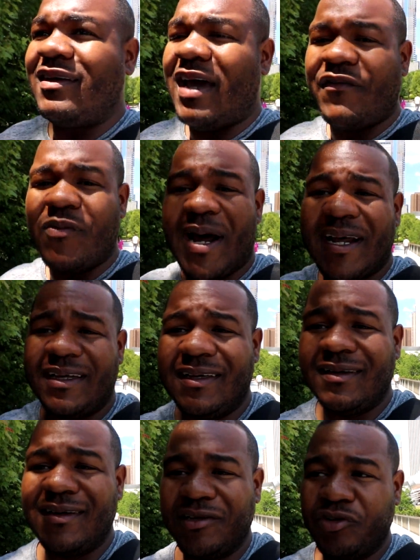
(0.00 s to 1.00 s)
Everybody
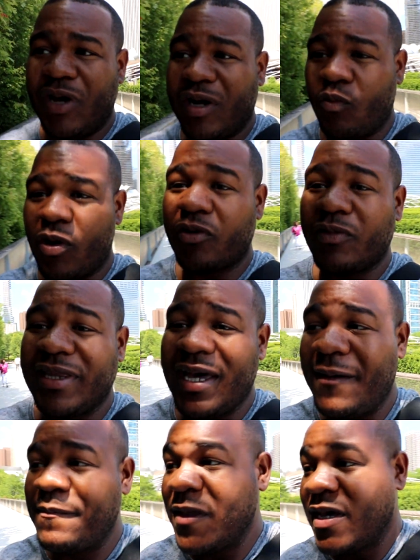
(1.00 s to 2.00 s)
knows how to work with
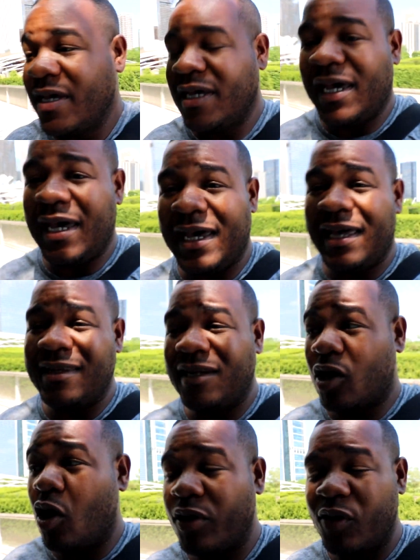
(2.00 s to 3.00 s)
that in
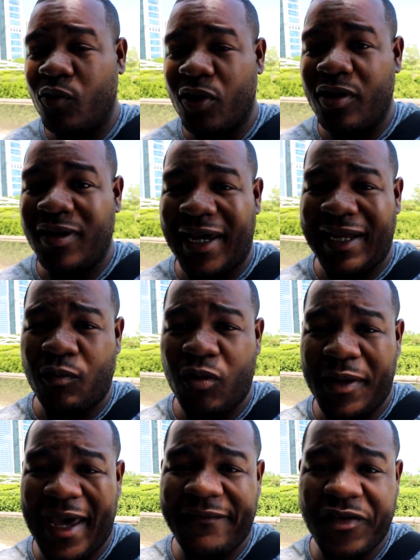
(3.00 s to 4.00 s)
the coding world, and they
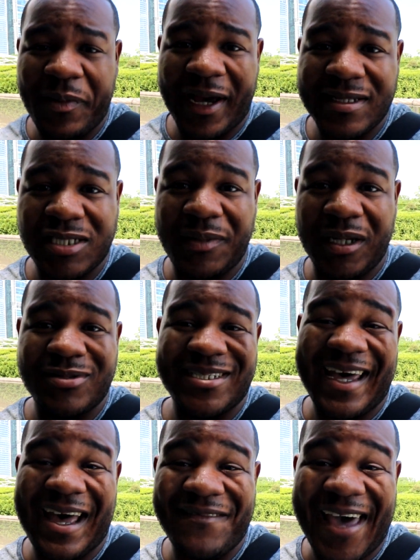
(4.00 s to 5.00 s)
want everybody to be able
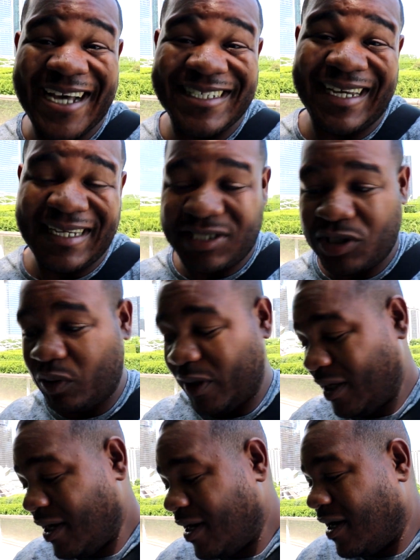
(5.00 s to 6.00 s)
to have access to it.